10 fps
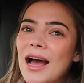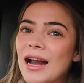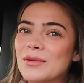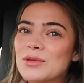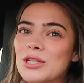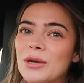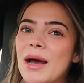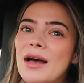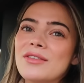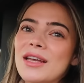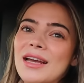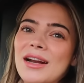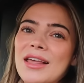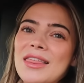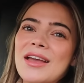and it was so heavy
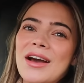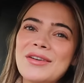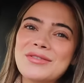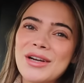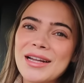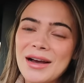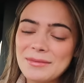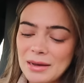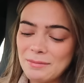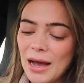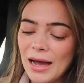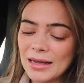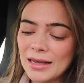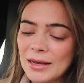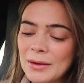and I think I've really hurt my back.